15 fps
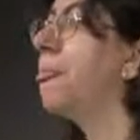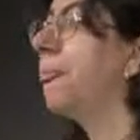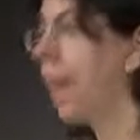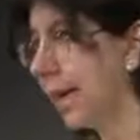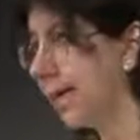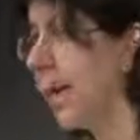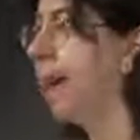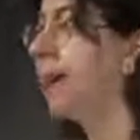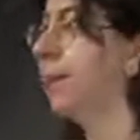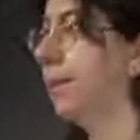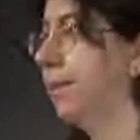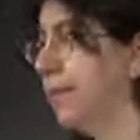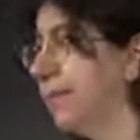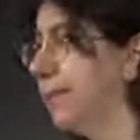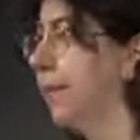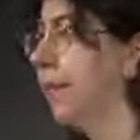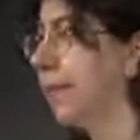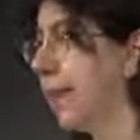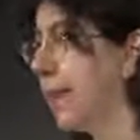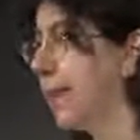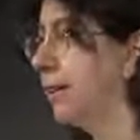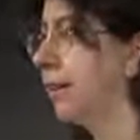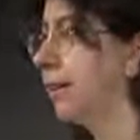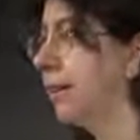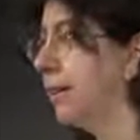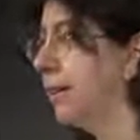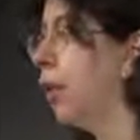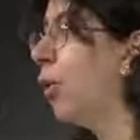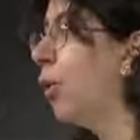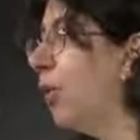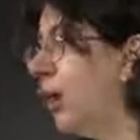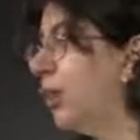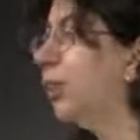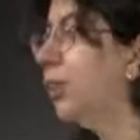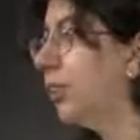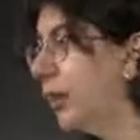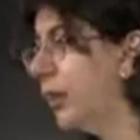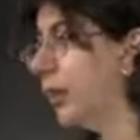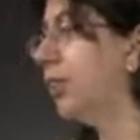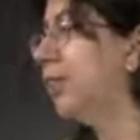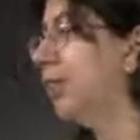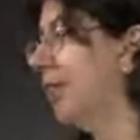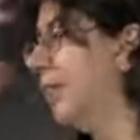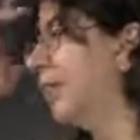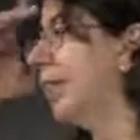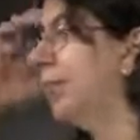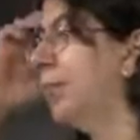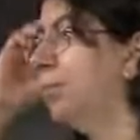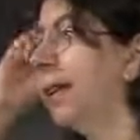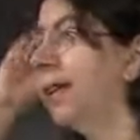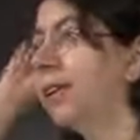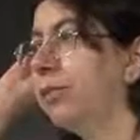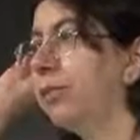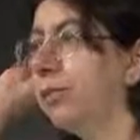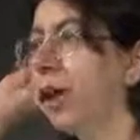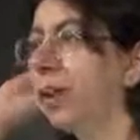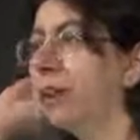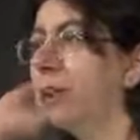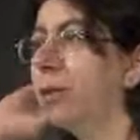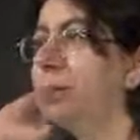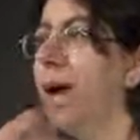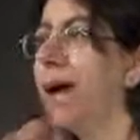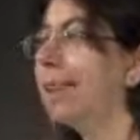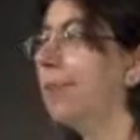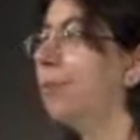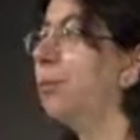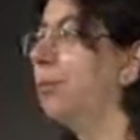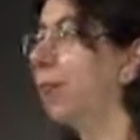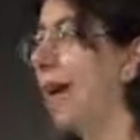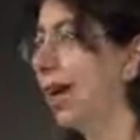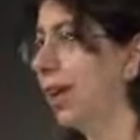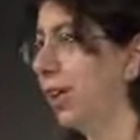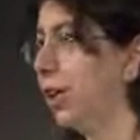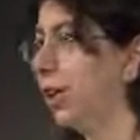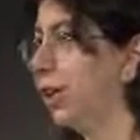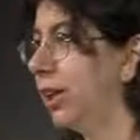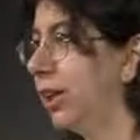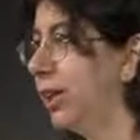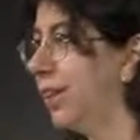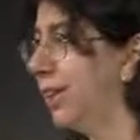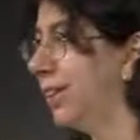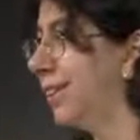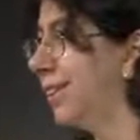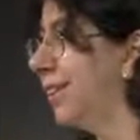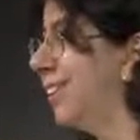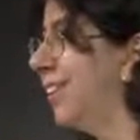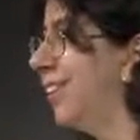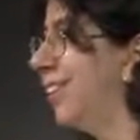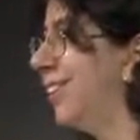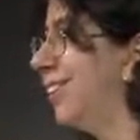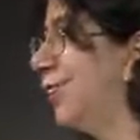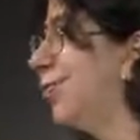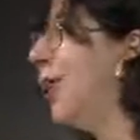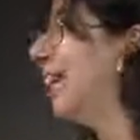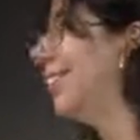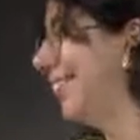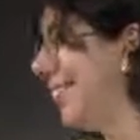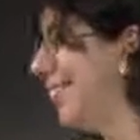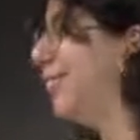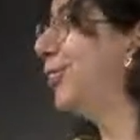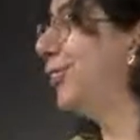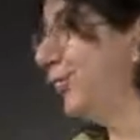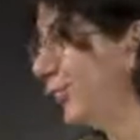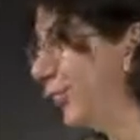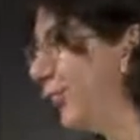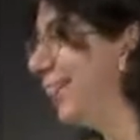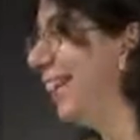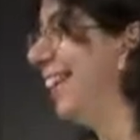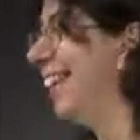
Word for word: Exactly, exactly. Now there is a there is a debate of whether maximum likelihood is the right thing to do,